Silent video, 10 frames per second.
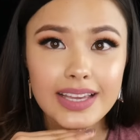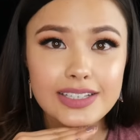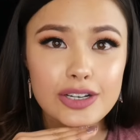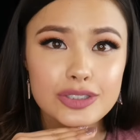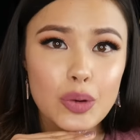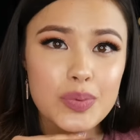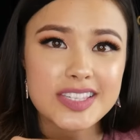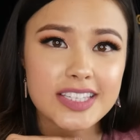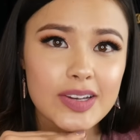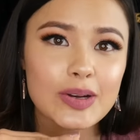No, don't be
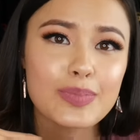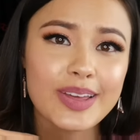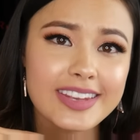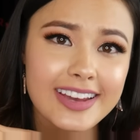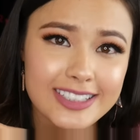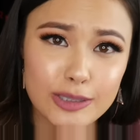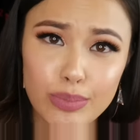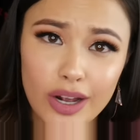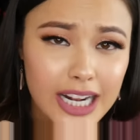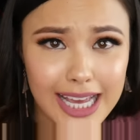scared by the next
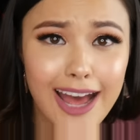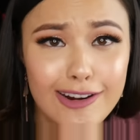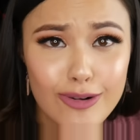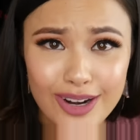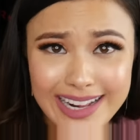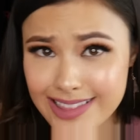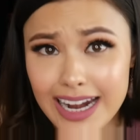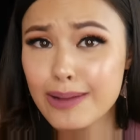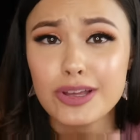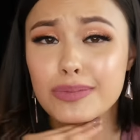product category that
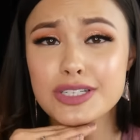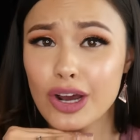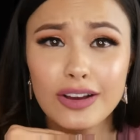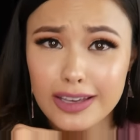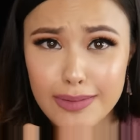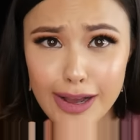I'm gonna be talking